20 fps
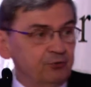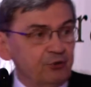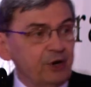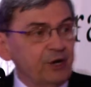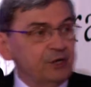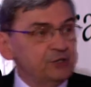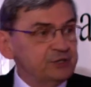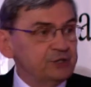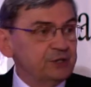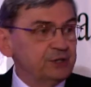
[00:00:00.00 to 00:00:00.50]

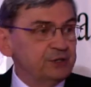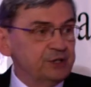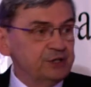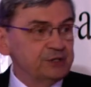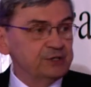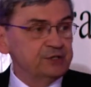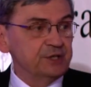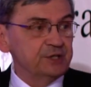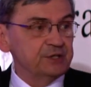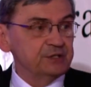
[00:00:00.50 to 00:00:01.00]
trade
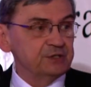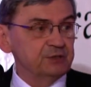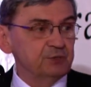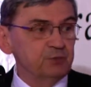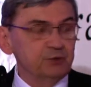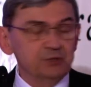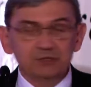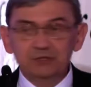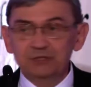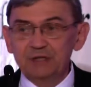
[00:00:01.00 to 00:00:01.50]

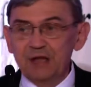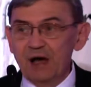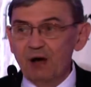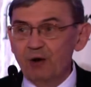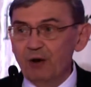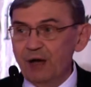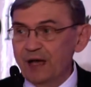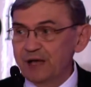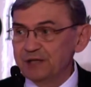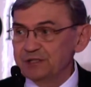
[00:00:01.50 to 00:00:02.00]
statistics, which
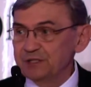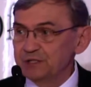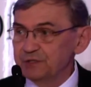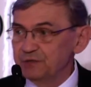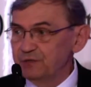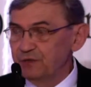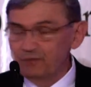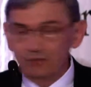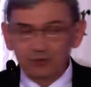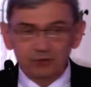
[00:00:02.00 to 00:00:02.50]
now has, as
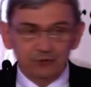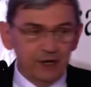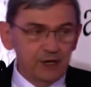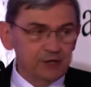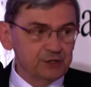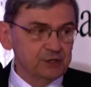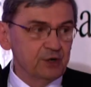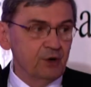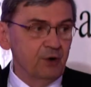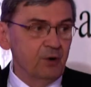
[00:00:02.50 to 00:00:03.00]
of a few
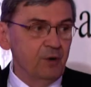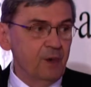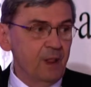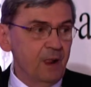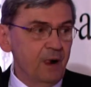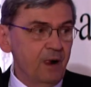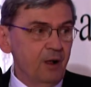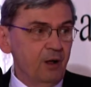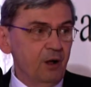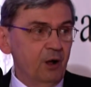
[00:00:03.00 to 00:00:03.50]
days ago,
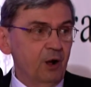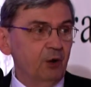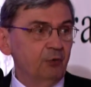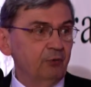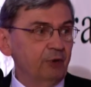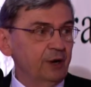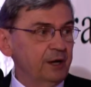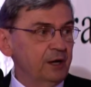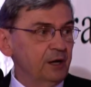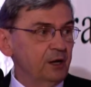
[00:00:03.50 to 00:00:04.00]

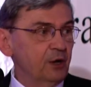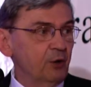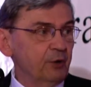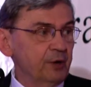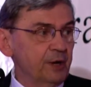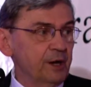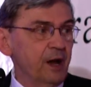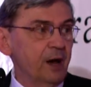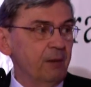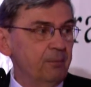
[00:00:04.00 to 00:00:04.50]
already
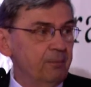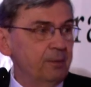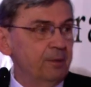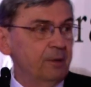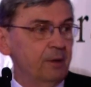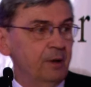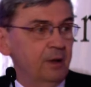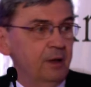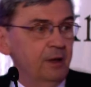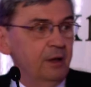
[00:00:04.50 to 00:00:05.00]
loaded up
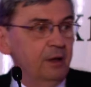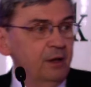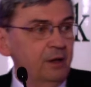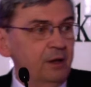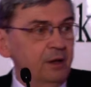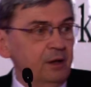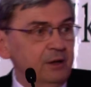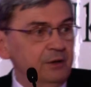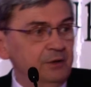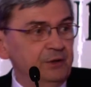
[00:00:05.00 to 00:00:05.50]

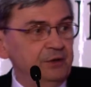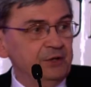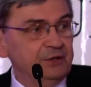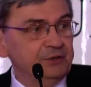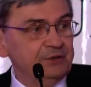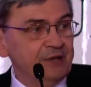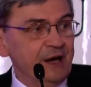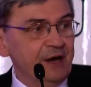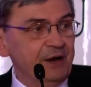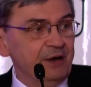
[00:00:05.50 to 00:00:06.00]
the
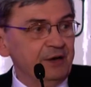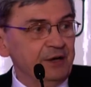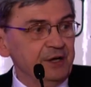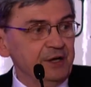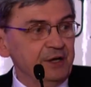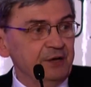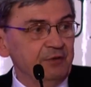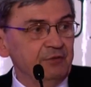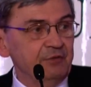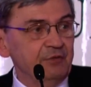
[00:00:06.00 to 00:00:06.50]

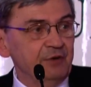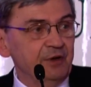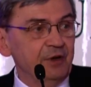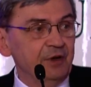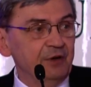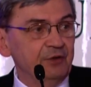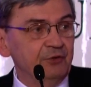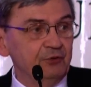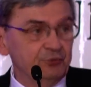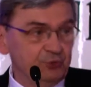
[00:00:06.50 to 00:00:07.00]
entirety of
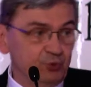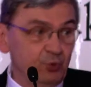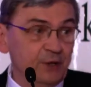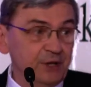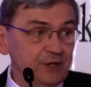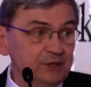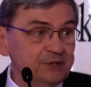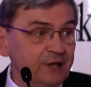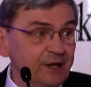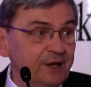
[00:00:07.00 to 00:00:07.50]
the
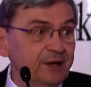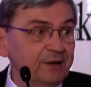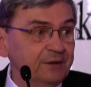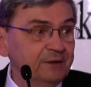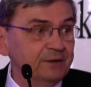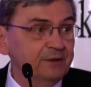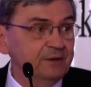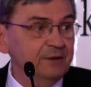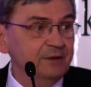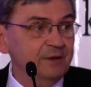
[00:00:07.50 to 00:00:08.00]

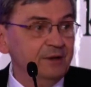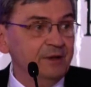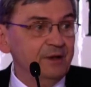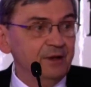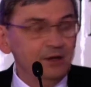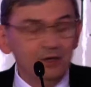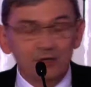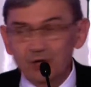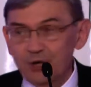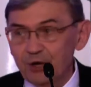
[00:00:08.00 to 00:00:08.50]
2010
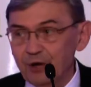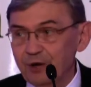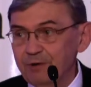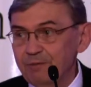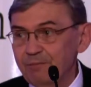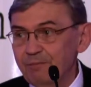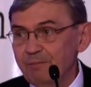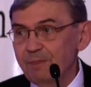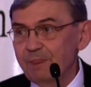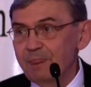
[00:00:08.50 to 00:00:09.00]

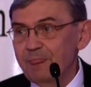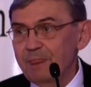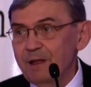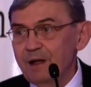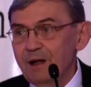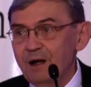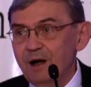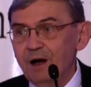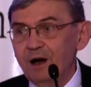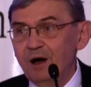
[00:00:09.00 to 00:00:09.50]
year
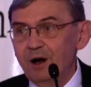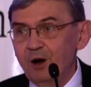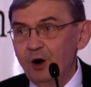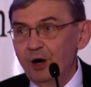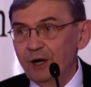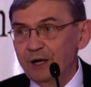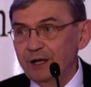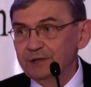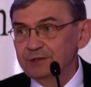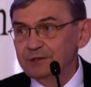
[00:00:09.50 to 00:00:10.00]

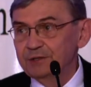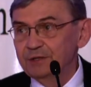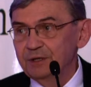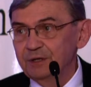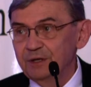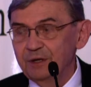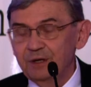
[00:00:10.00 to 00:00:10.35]
on it.